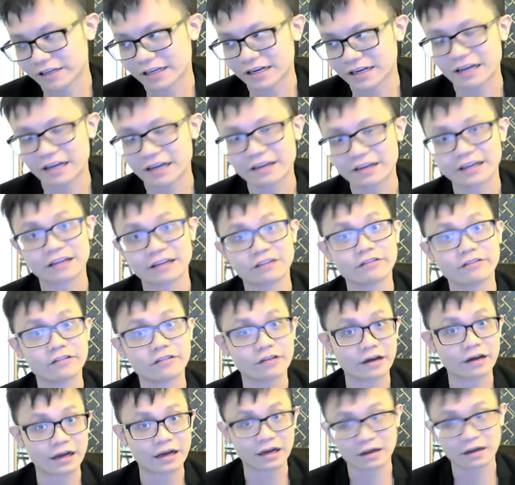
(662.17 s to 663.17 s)
I can do
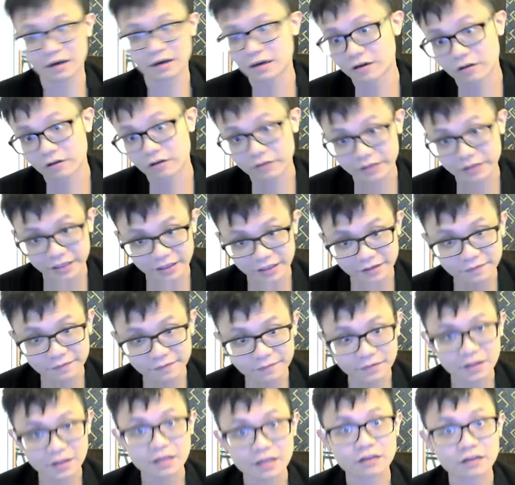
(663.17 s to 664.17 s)
logging
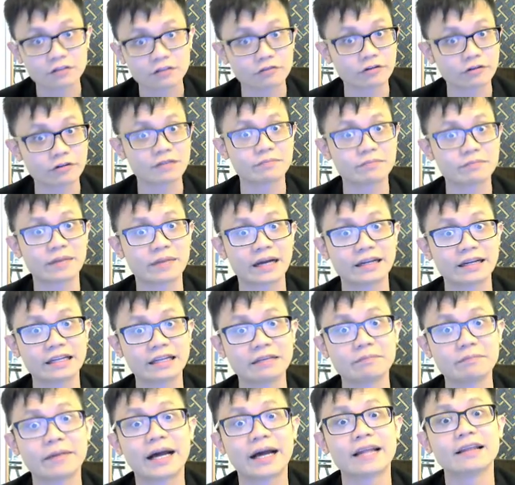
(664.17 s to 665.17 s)
to earn money,
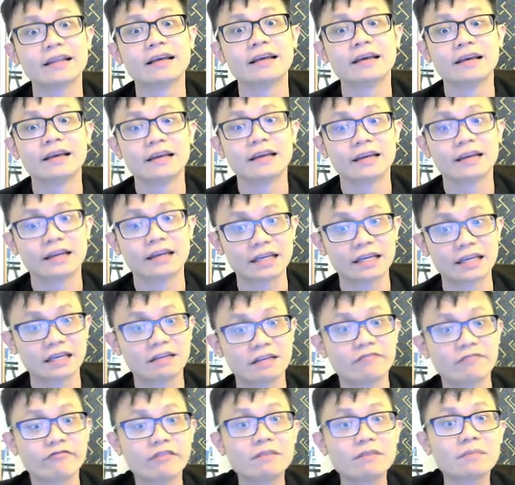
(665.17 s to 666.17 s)
but
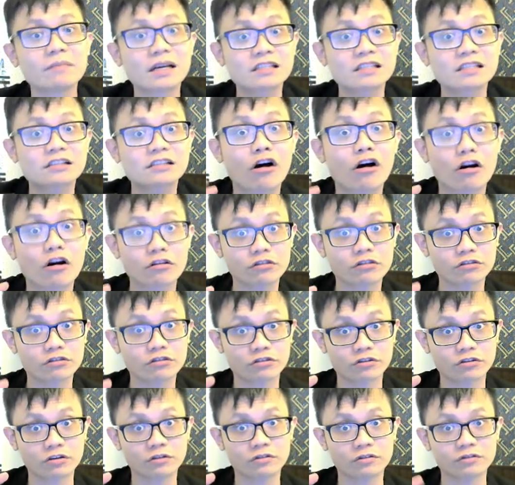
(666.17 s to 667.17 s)
we must
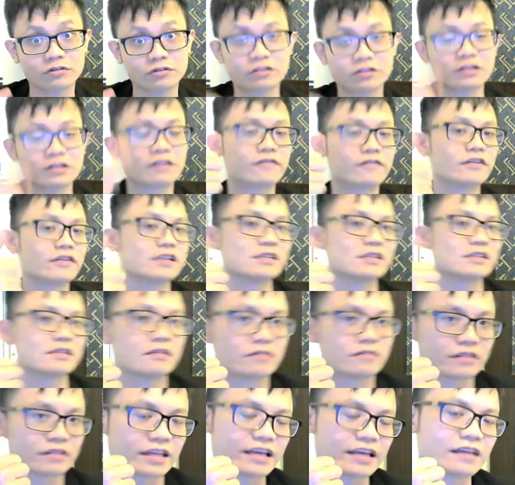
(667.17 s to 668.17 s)
control. So the first
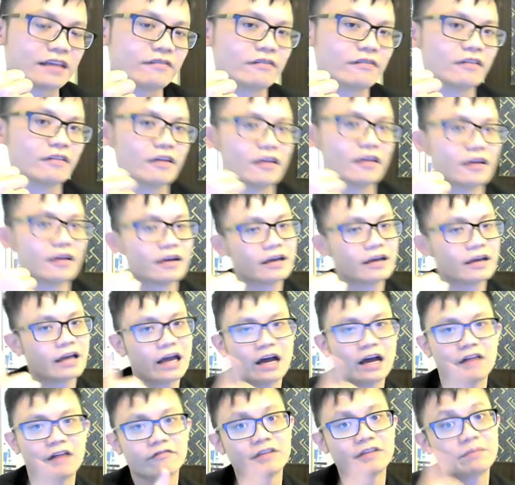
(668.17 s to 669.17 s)
thing
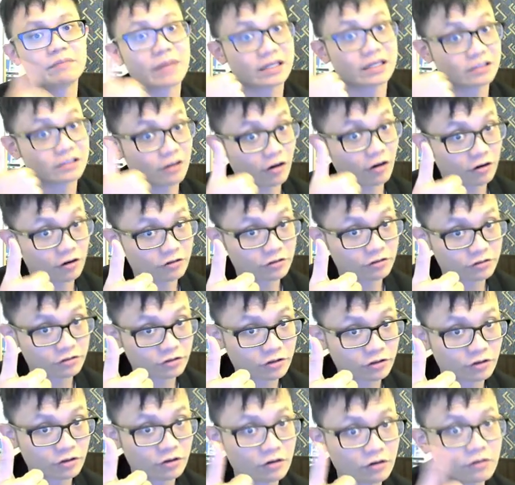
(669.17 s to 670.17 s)
we must
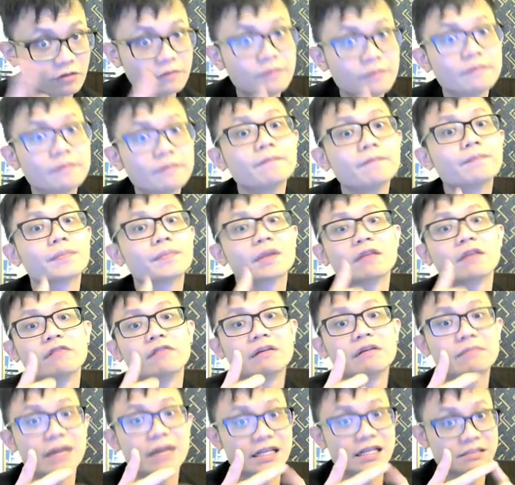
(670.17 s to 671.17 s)
control, we
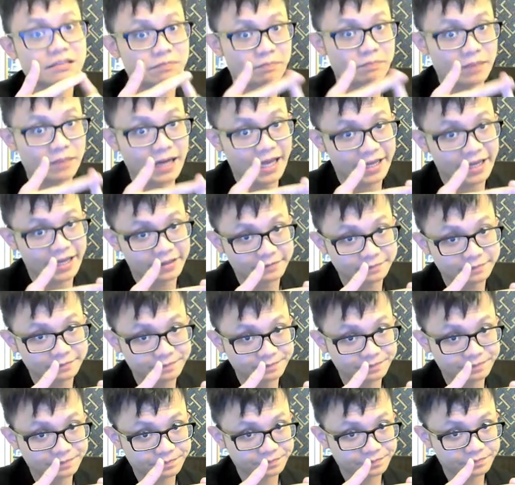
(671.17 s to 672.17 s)
must plan
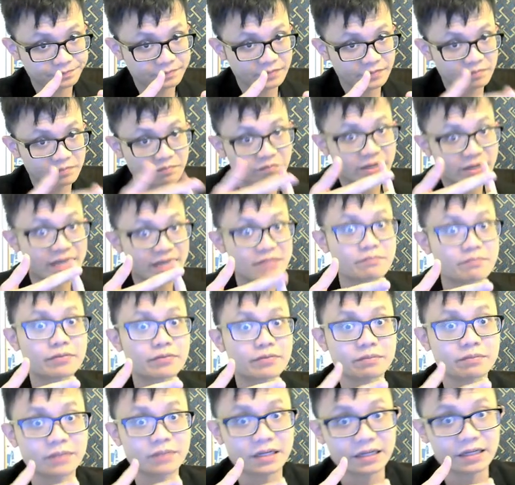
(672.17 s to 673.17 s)

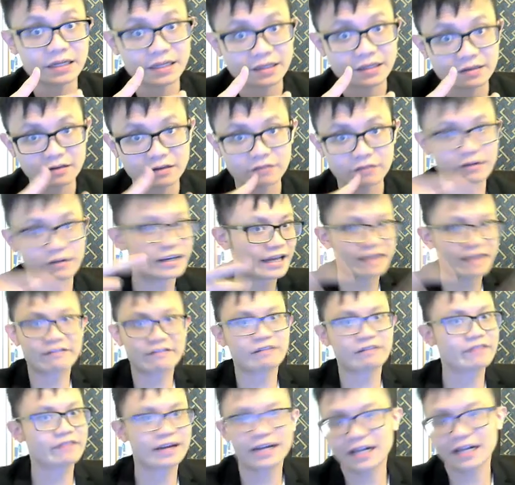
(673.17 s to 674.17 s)
properly. Don't want
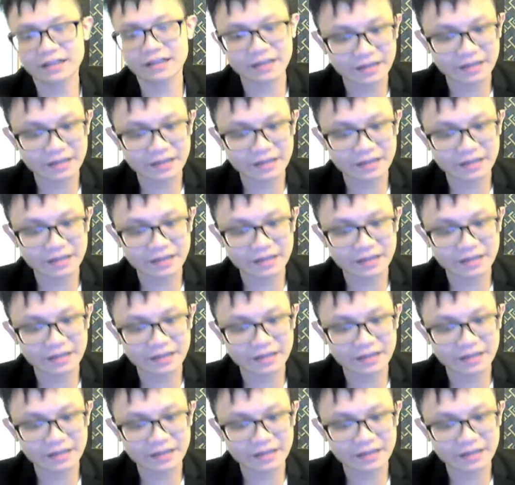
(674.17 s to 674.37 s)
everywhere cut.